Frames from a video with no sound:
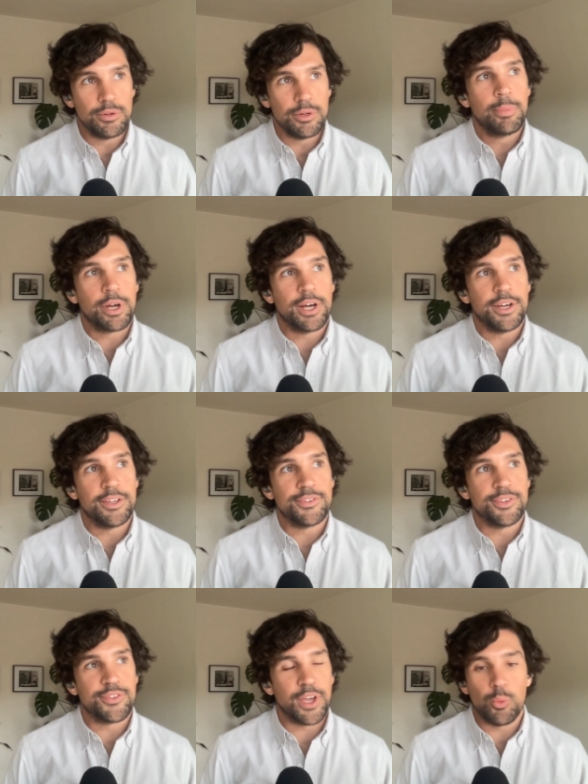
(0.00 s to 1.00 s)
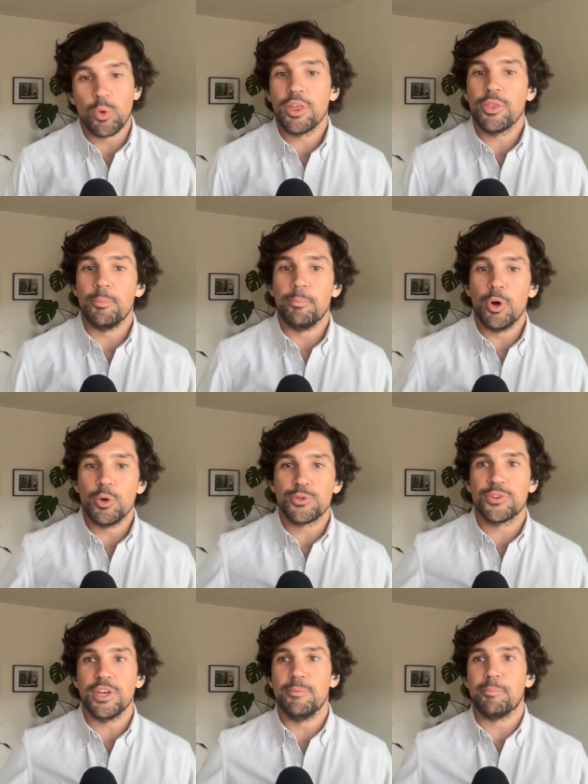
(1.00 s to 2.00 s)
because it's like one of the
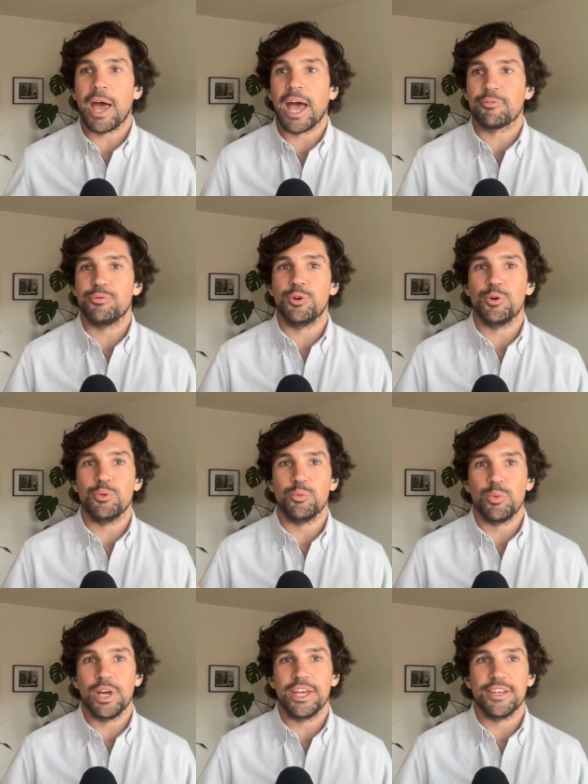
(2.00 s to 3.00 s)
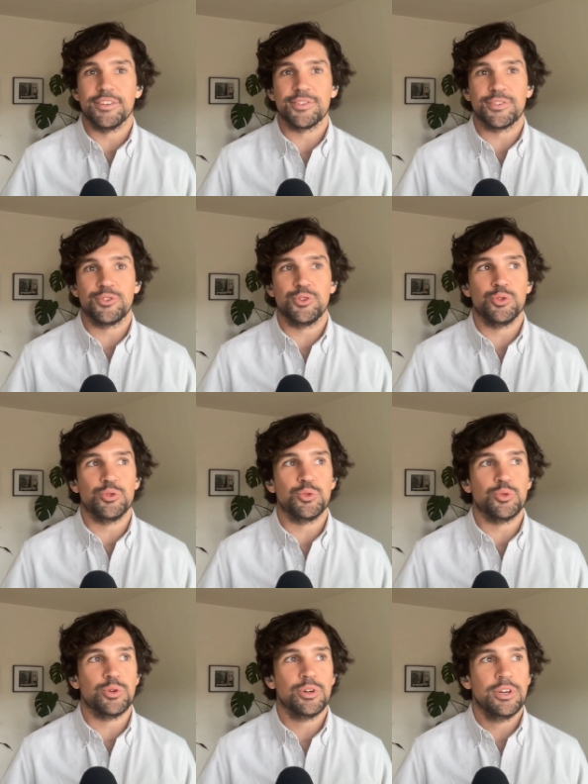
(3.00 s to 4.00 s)
most impactful ways to